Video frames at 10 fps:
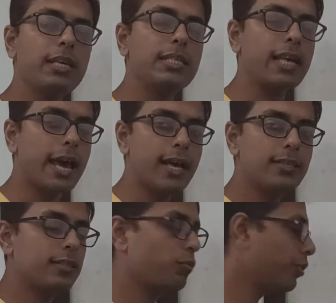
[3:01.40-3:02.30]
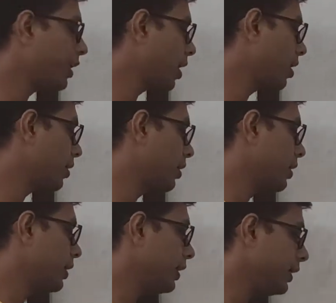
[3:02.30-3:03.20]
is s, we are
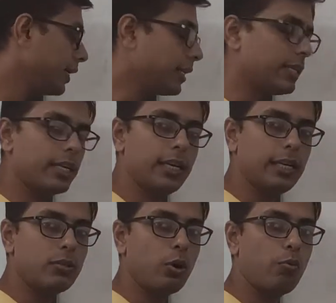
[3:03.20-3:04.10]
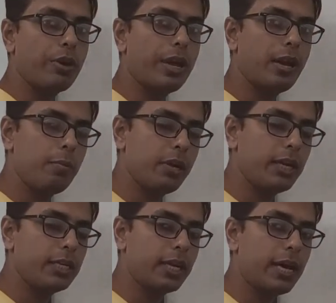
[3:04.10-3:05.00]
indicating it or we are naming
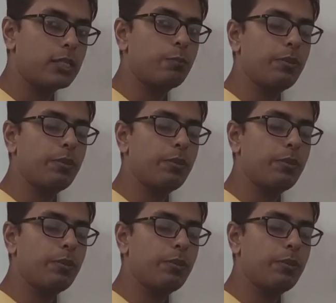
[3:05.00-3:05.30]
it as